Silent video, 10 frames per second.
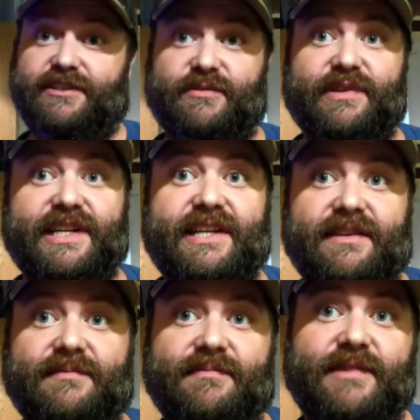she doesn't
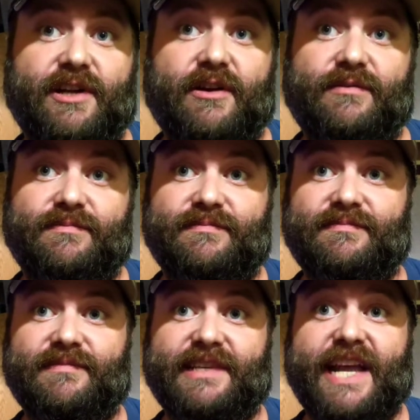really, you know,
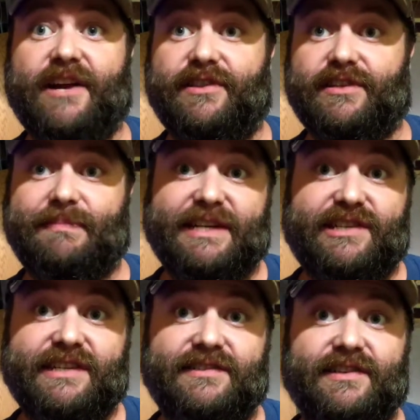care the
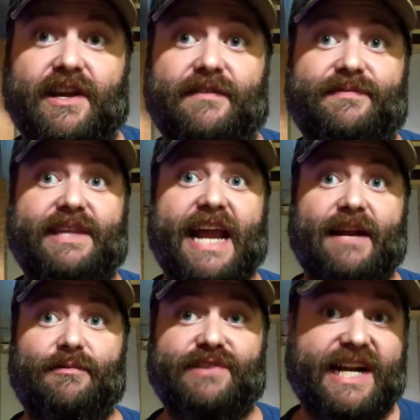species of the
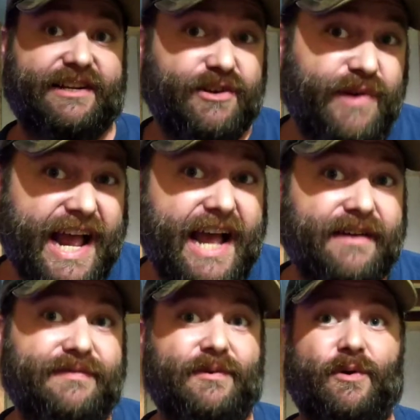animals that I do
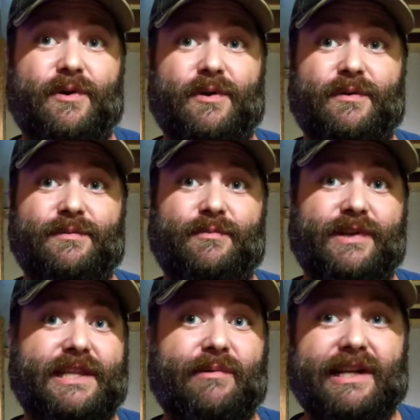have or
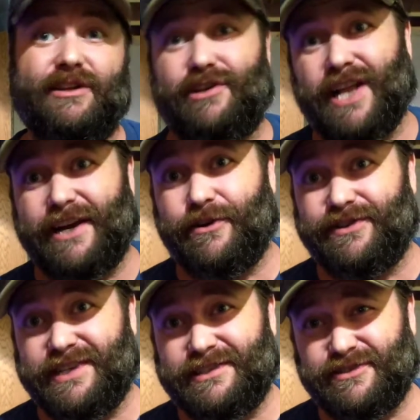what they really look like or
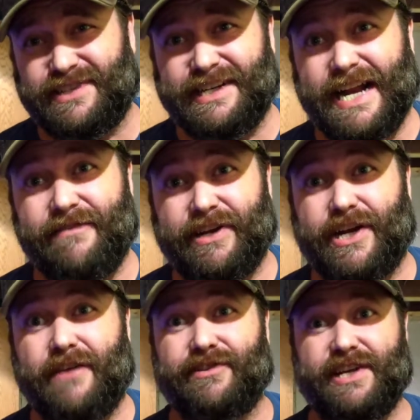is interested in having a
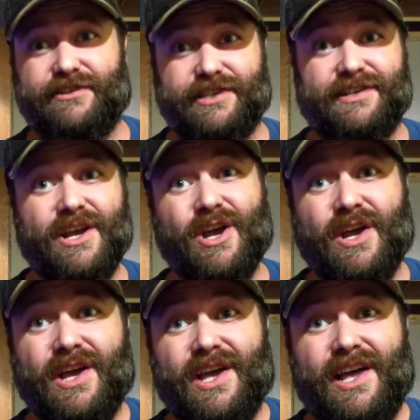conversation,
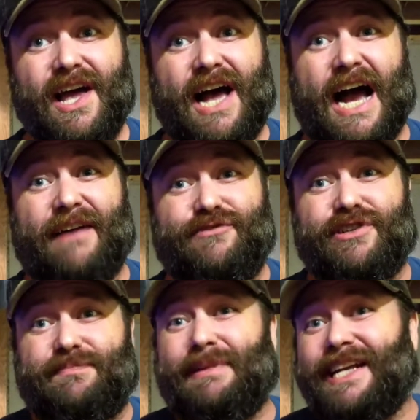I've
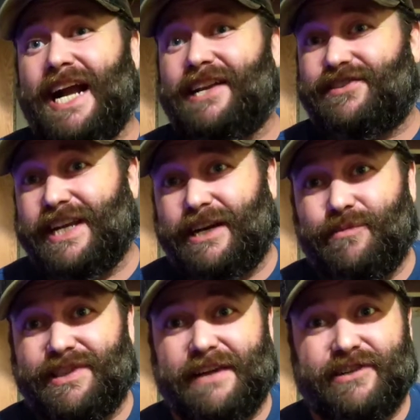just been kind of
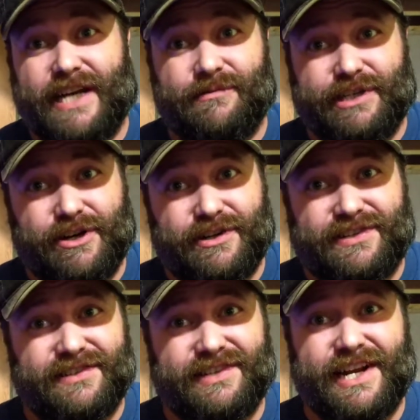sticking with every time she
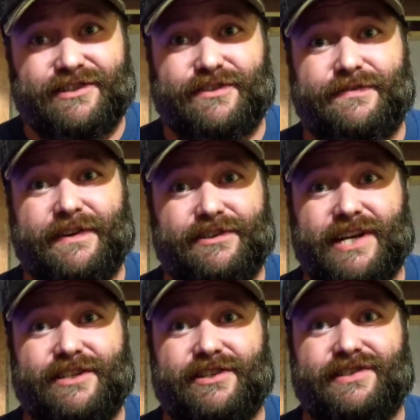notices an extra fish,
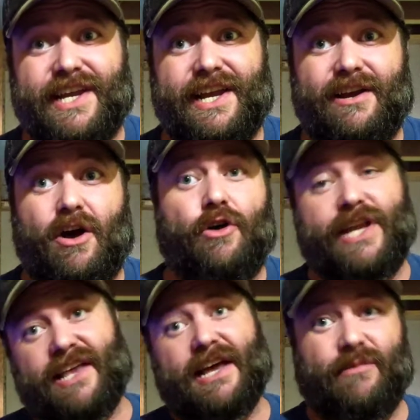I just say, oh
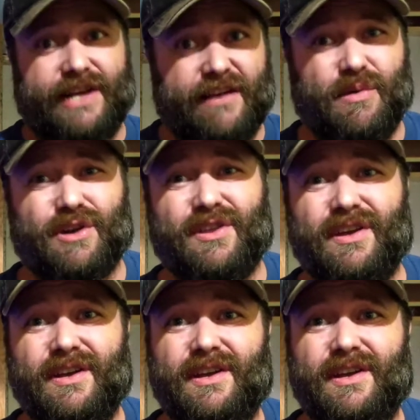yeah, that one gave birth.